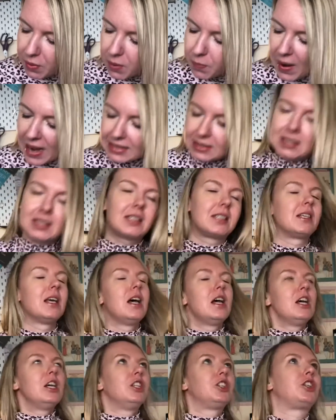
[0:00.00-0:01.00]
we went
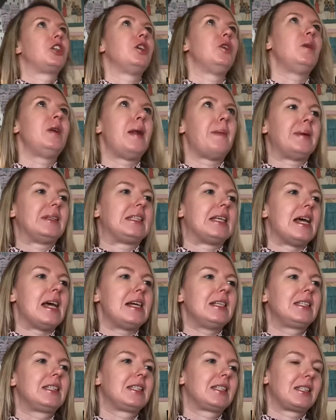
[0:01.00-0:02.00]
to
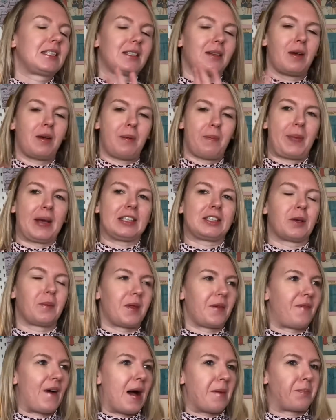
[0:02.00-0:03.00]
Liberty's, picked up
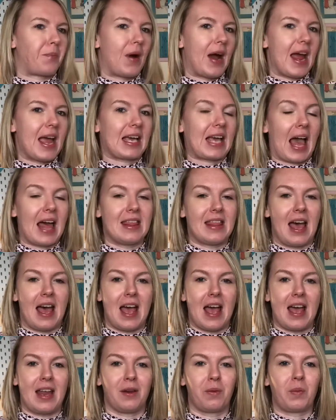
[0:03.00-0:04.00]
the fabric, and
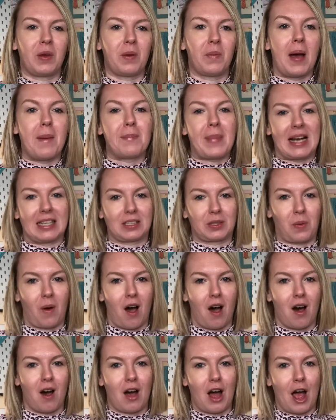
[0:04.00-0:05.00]
then we went back to
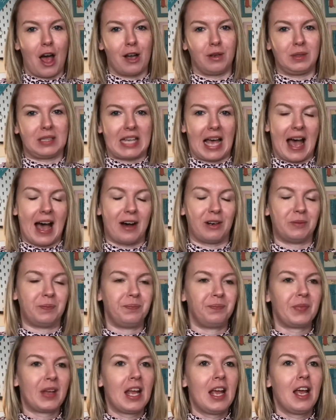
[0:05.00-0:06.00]
our hotel,
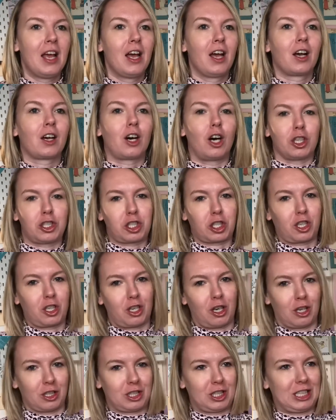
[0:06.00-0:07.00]
got a
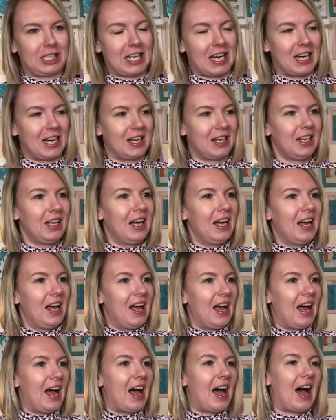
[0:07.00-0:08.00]
Costa,
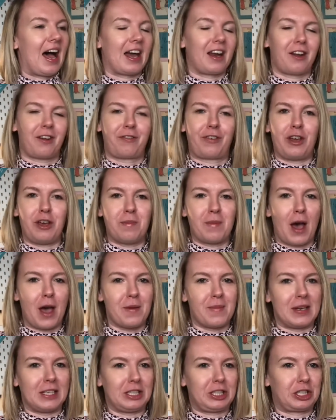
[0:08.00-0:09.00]
had a few
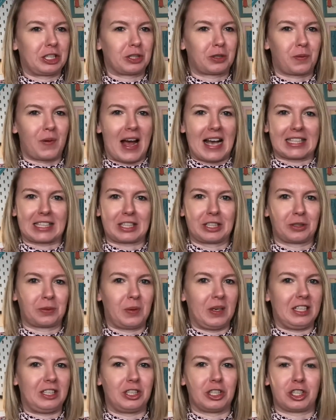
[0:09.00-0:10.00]
moments just rest because
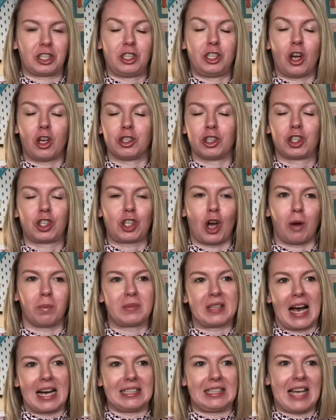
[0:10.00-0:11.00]
we'd just
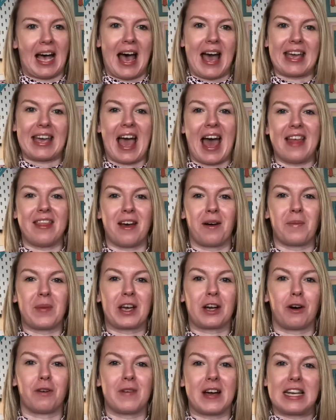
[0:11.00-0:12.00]
non-stop that day, and then we
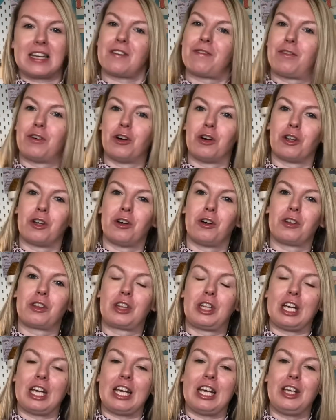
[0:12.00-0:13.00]
got ready for
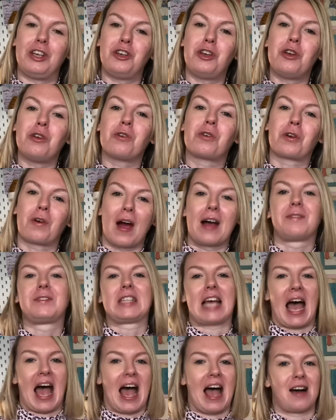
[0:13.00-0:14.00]
the new craft
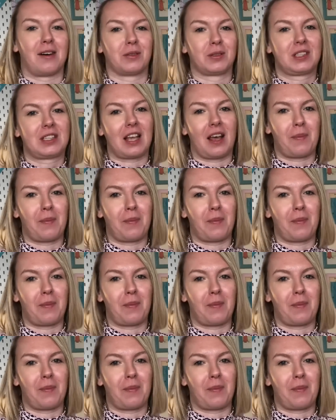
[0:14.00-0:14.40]
house